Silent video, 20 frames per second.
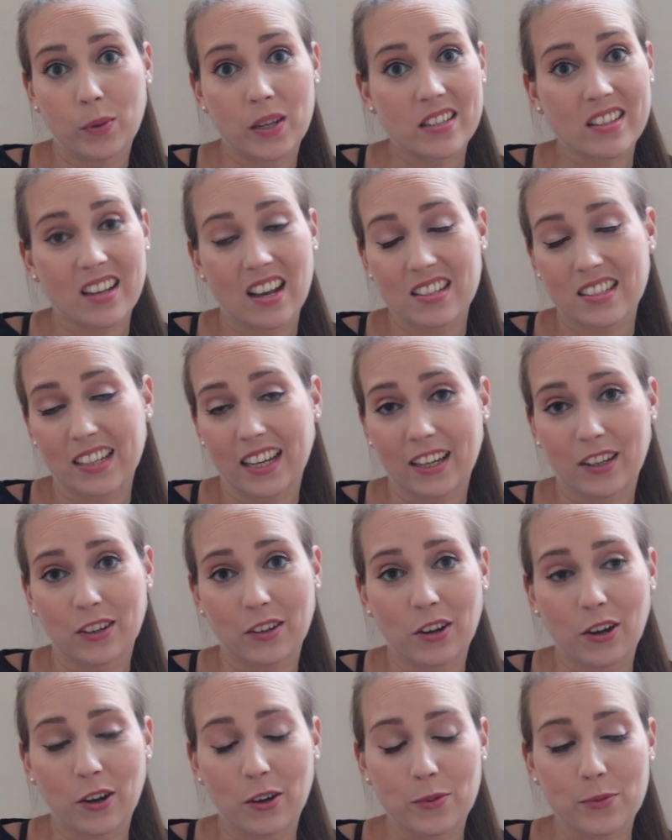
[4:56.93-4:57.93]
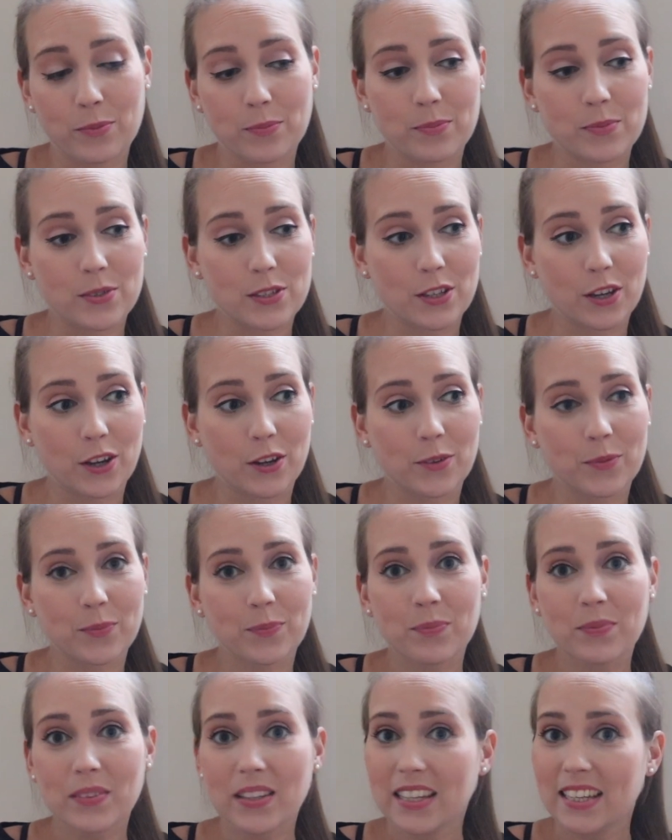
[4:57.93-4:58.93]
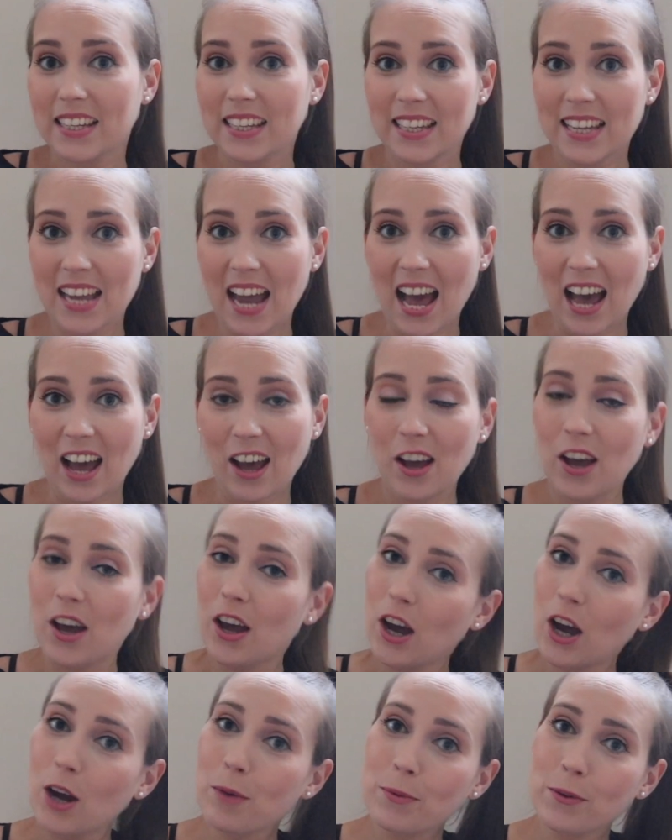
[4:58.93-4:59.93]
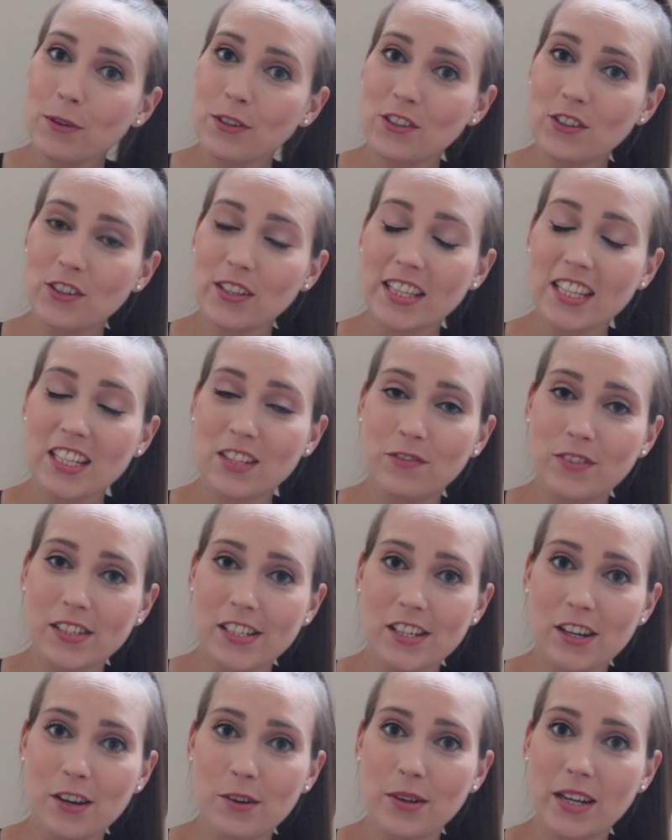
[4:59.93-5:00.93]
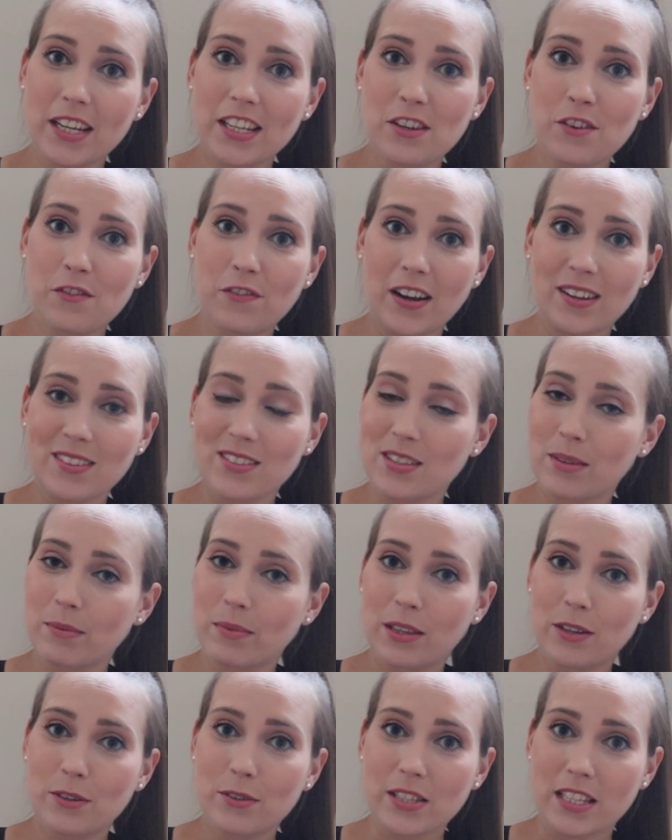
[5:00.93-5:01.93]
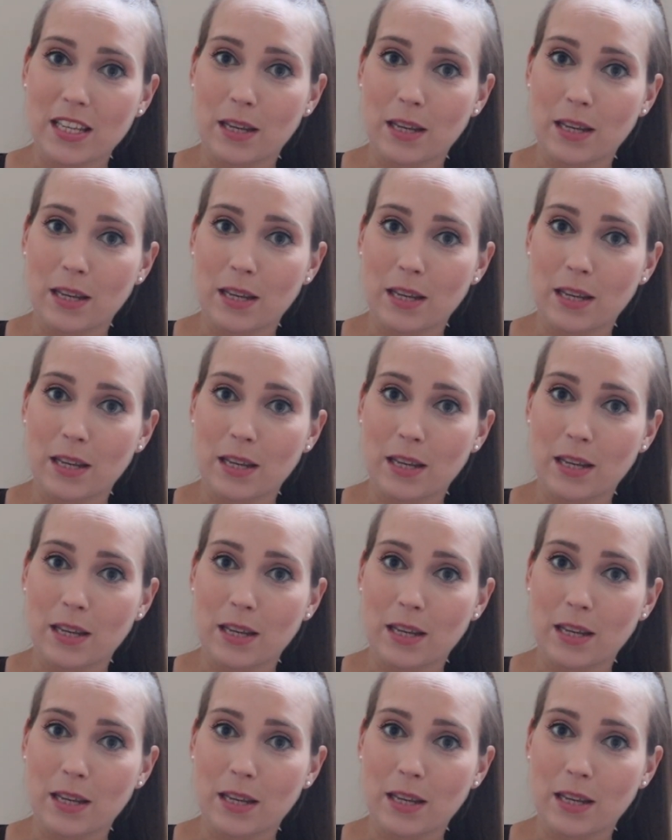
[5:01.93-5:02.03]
It's our second home. So yeah, hope you enjoyed this video and you found some of those